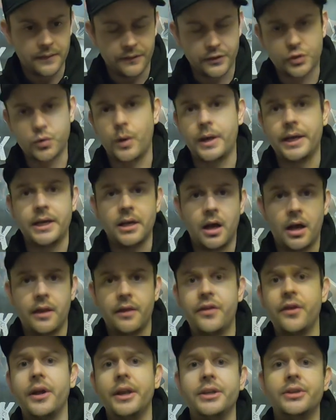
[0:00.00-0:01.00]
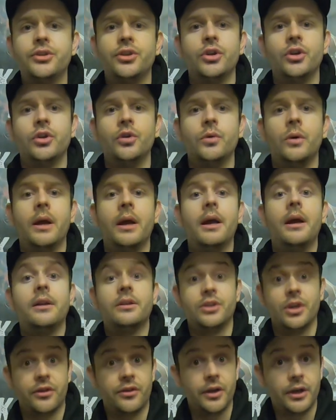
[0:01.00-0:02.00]
the twenty-nine, thirty-two
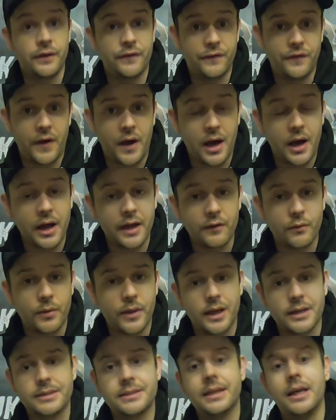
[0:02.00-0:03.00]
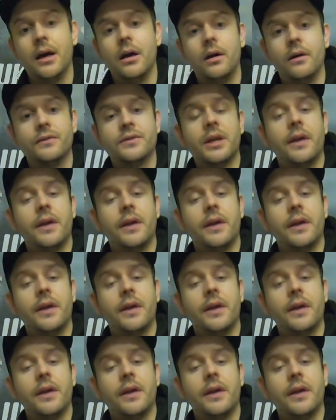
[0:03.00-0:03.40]
to thirty-five with ourselves,